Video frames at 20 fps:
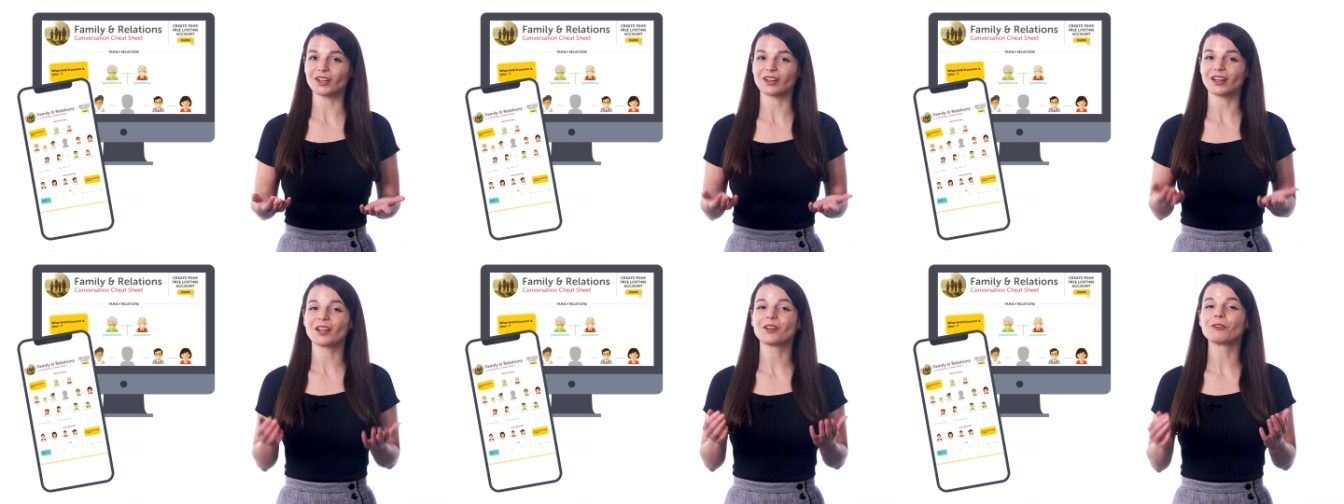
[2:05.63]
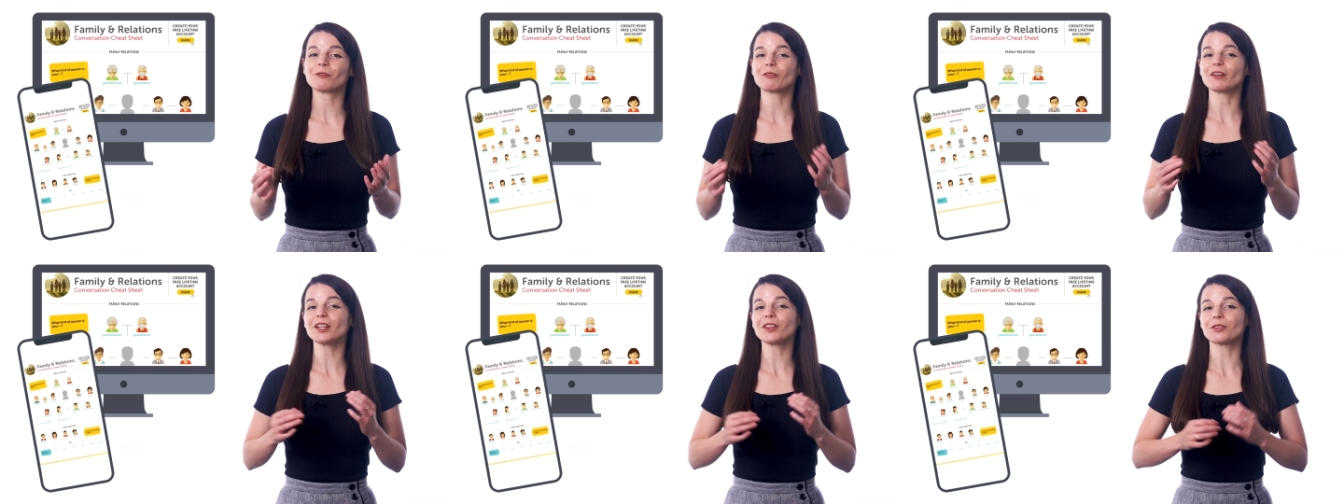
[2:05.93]

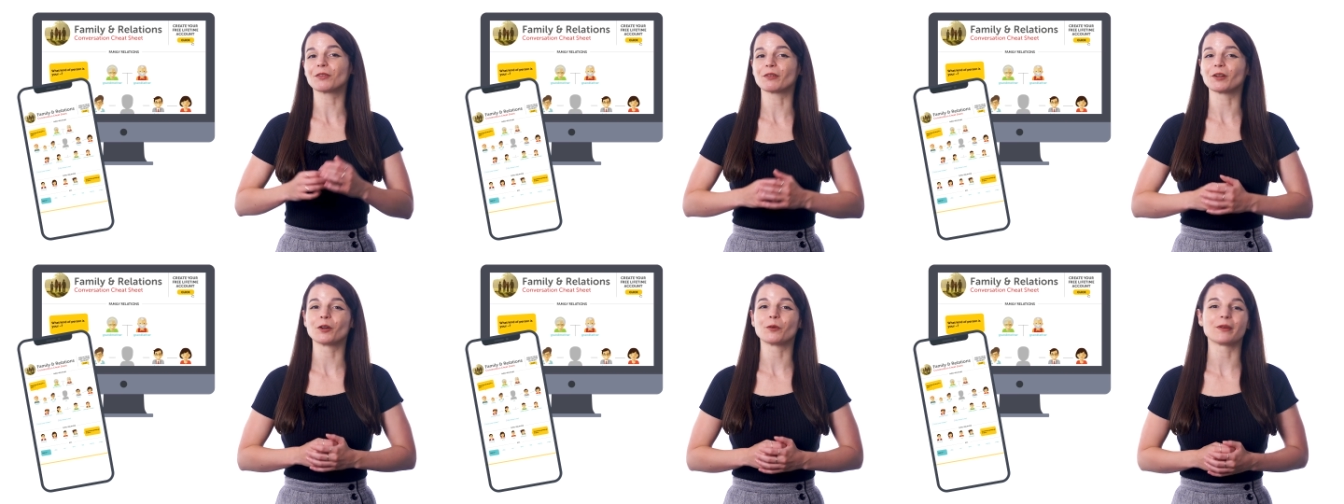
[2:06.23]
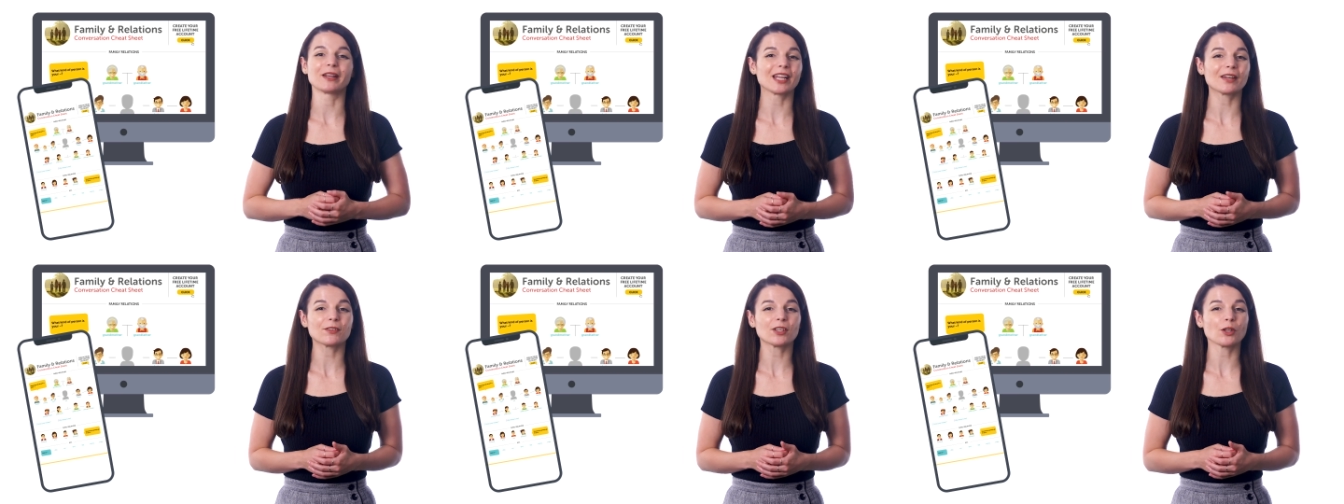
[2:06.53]
and read through
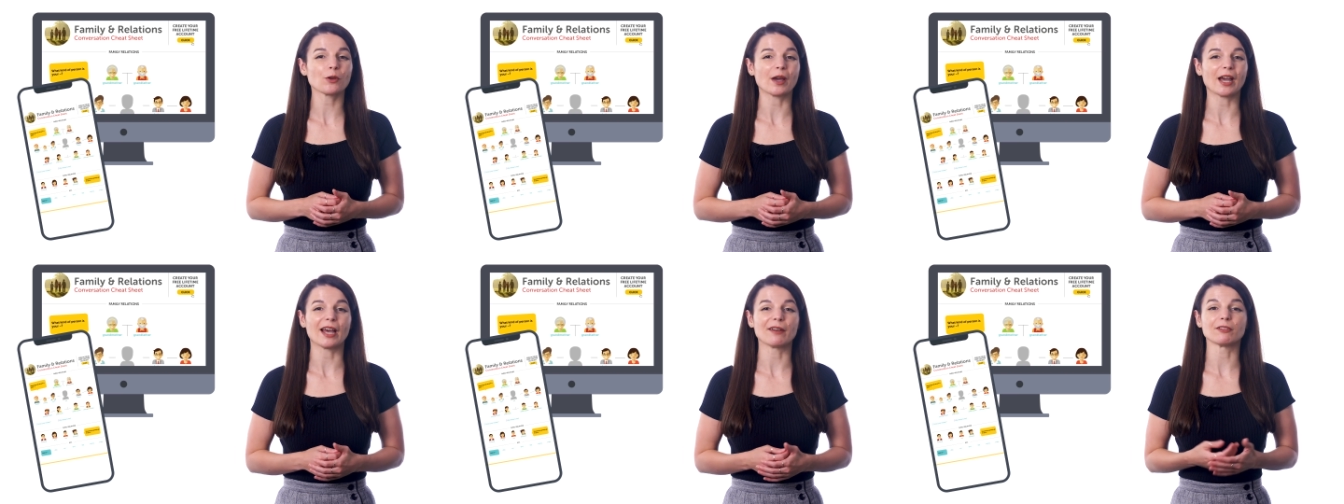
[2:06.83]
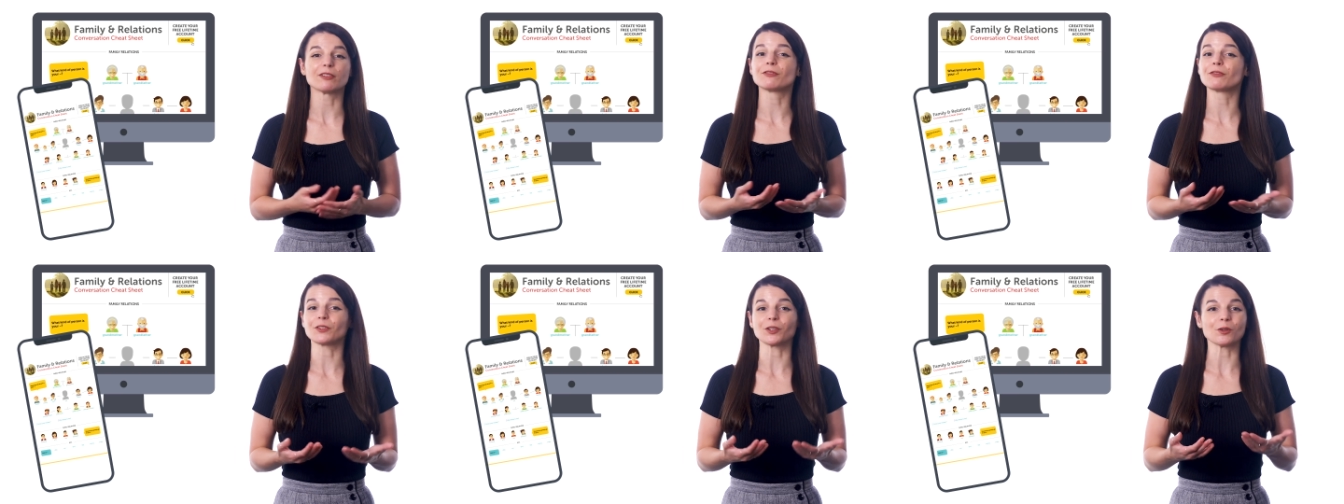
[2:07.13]
whenever you have
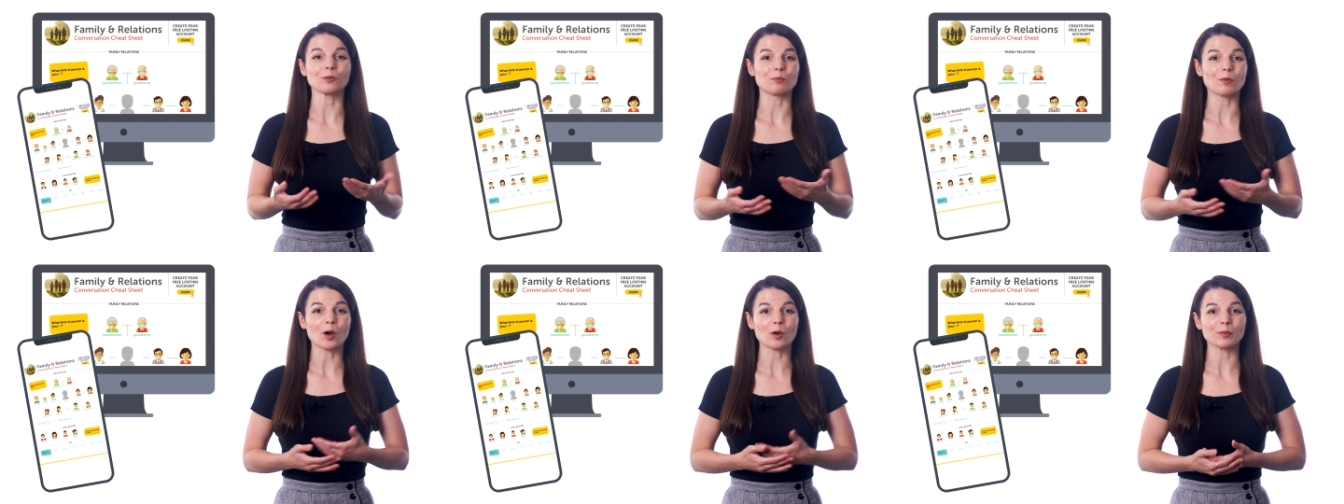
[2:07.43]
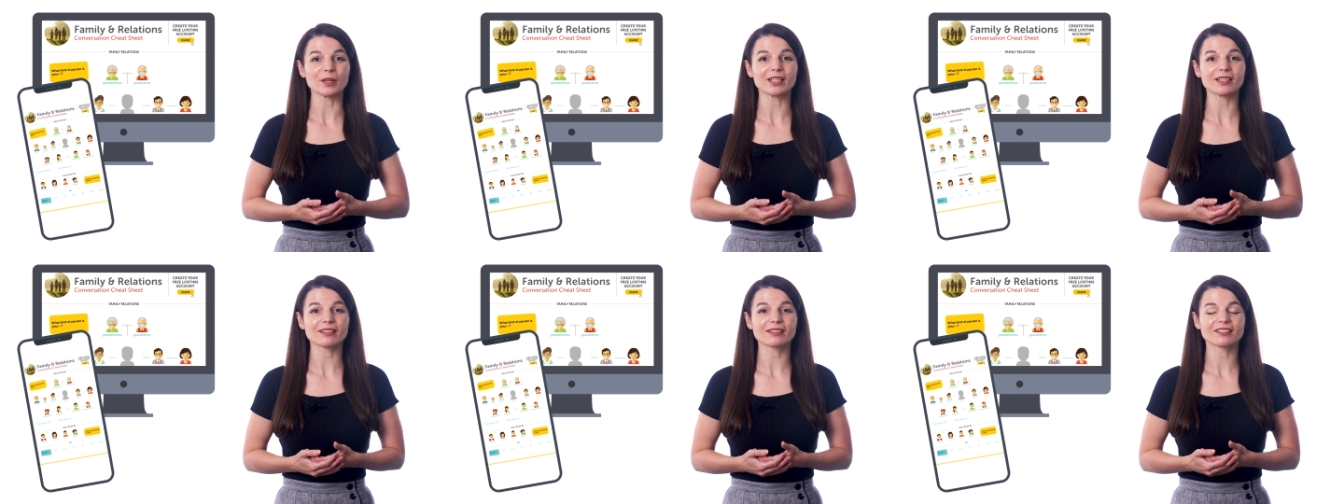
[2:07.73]
a few
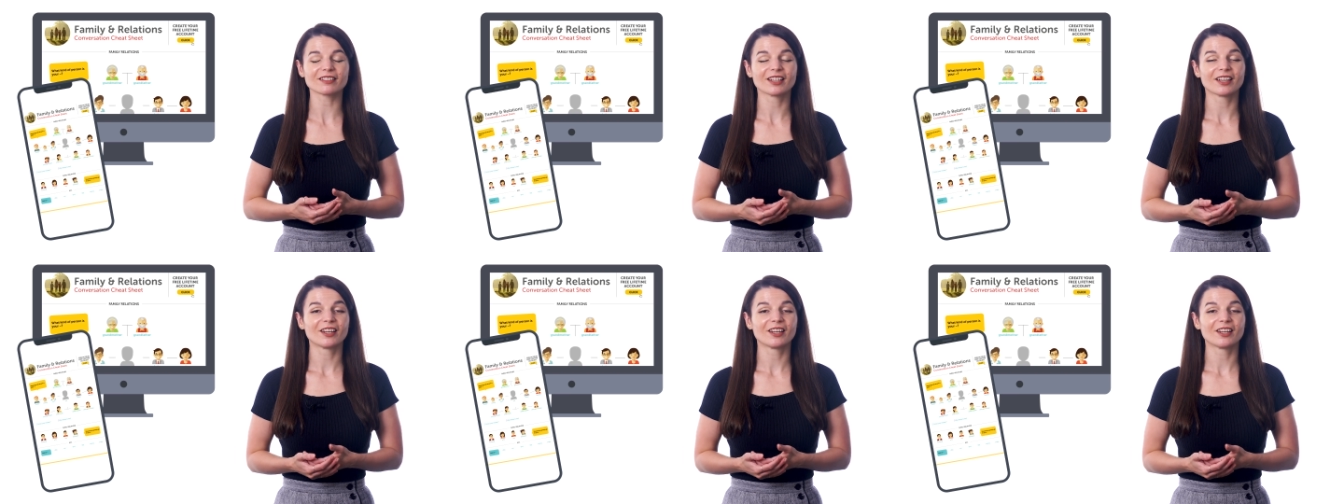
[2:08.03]
moments.